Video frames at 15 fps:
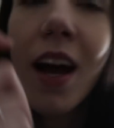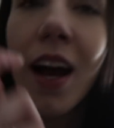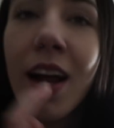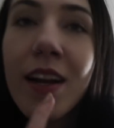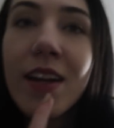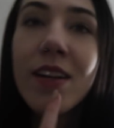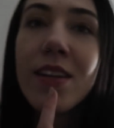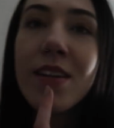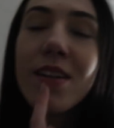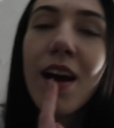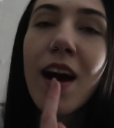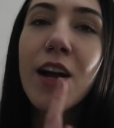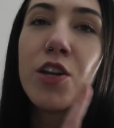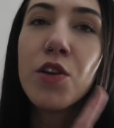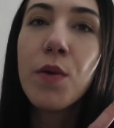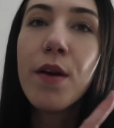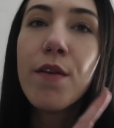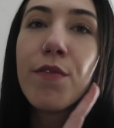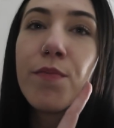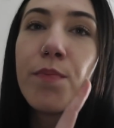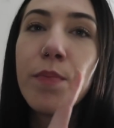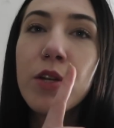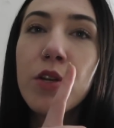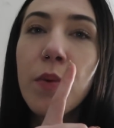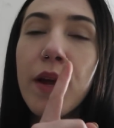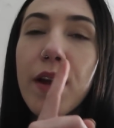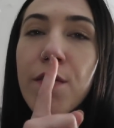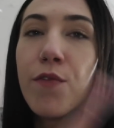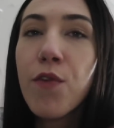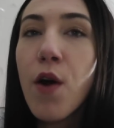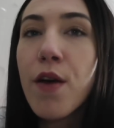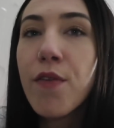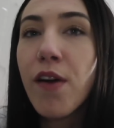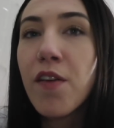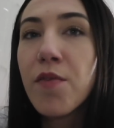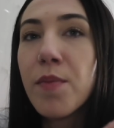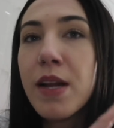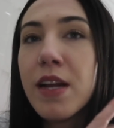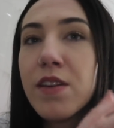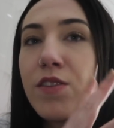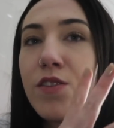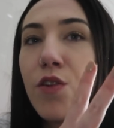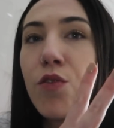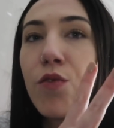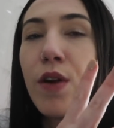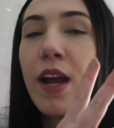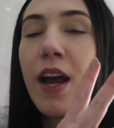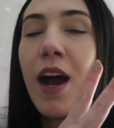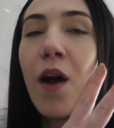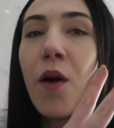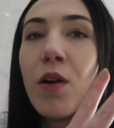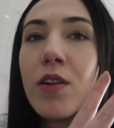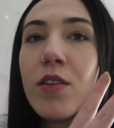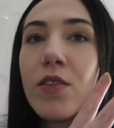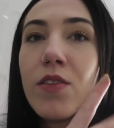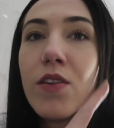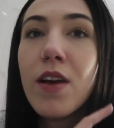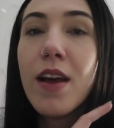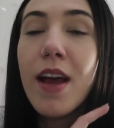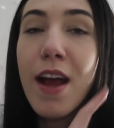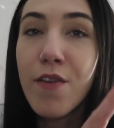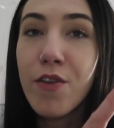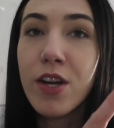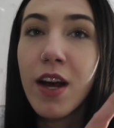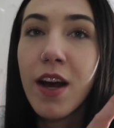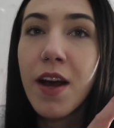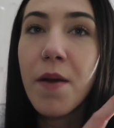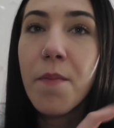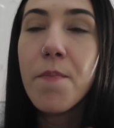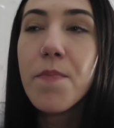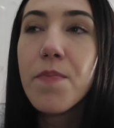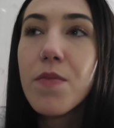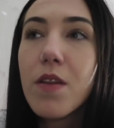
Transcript: I do it between 45 minutes to 3 hours every day.